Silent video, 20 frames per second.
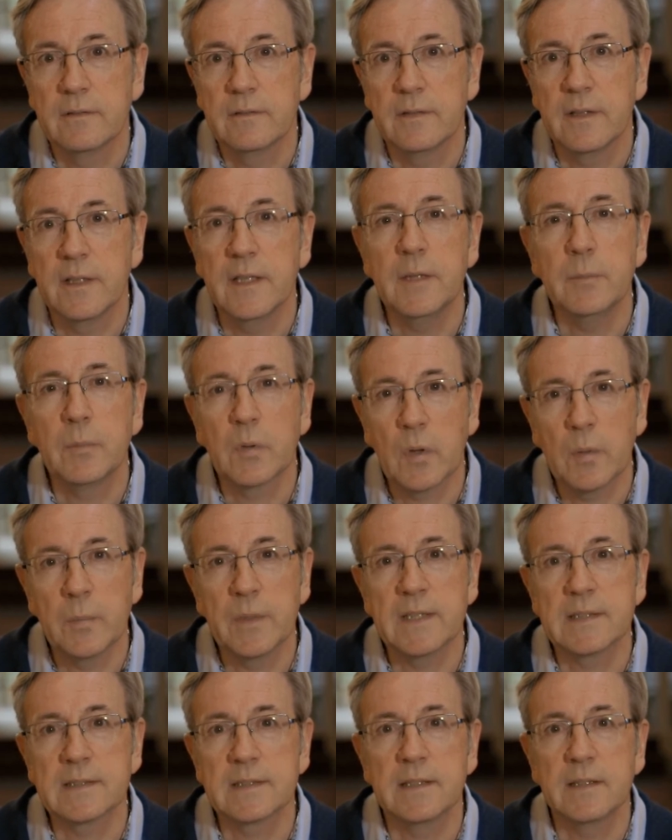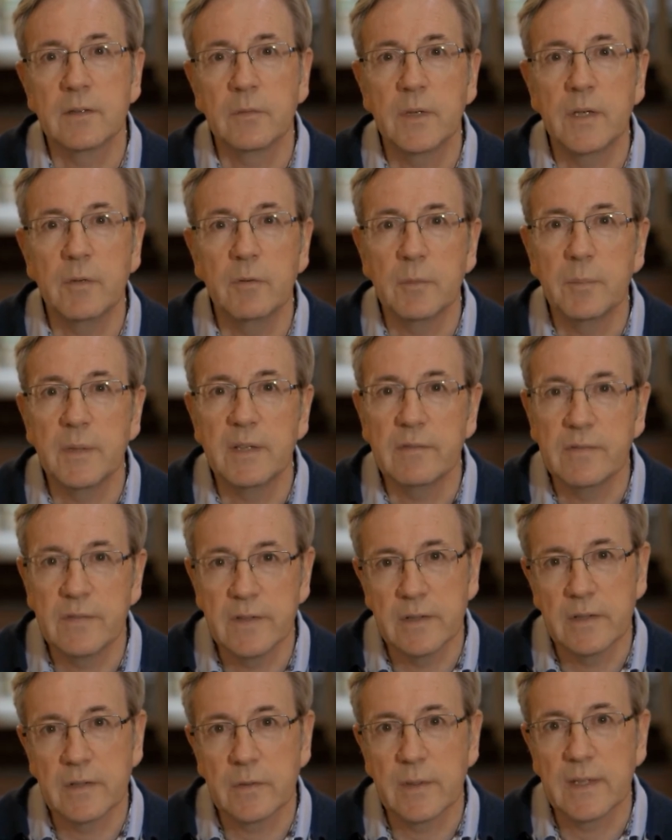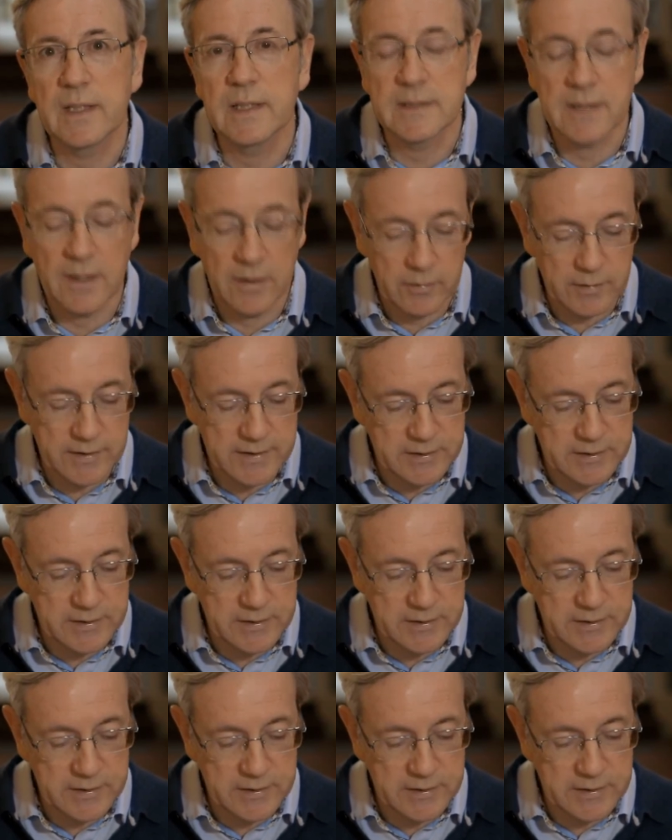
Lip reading: And he promised that we would be filled with his Holy